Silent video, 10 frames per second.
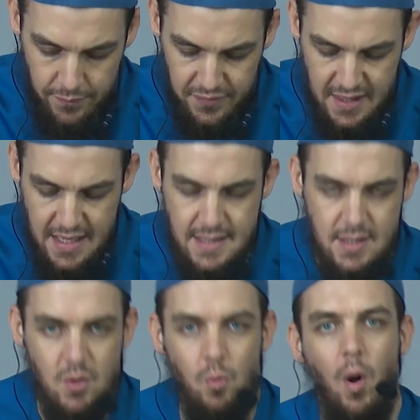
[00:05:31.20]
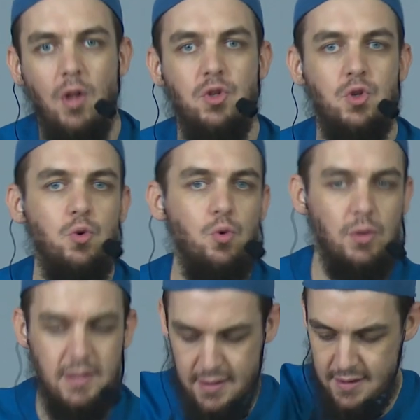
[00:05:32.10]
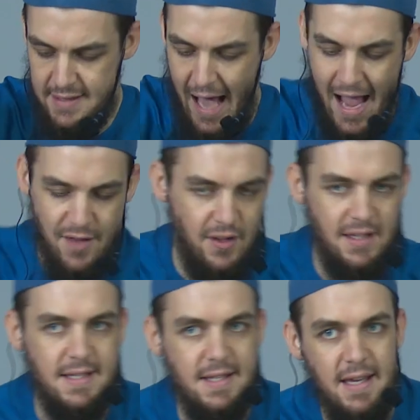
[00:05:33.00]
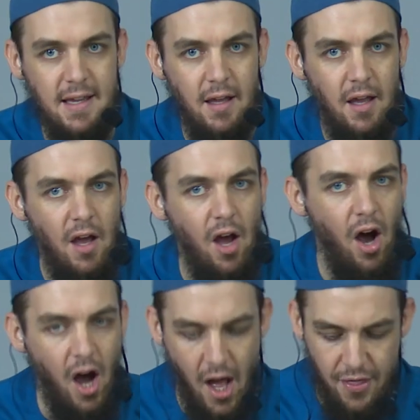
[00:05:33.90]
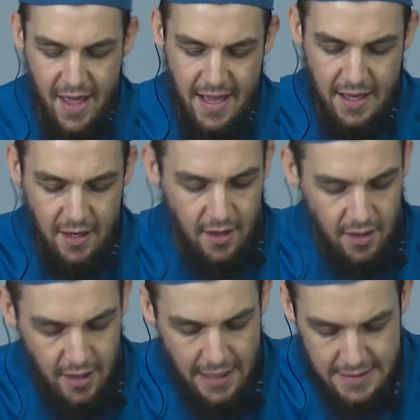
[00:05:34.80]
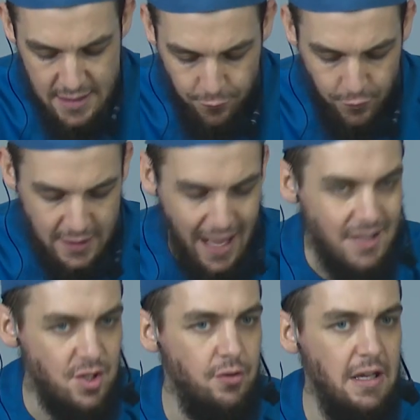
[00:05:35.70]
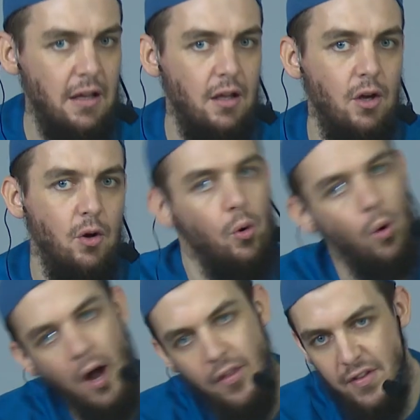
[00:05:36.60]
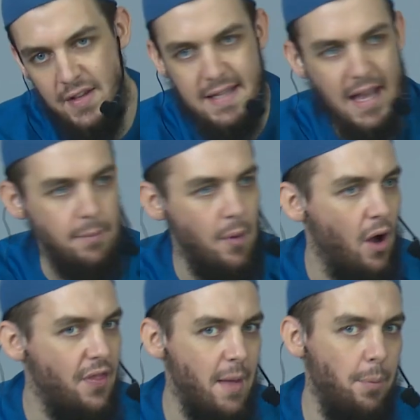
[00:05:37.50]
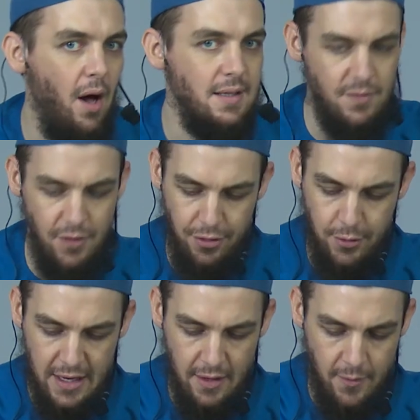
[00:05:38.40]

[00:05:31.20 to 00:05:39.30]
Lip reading: These ones who dive in the sea, are they a different category or are they the same? Are they part of the three?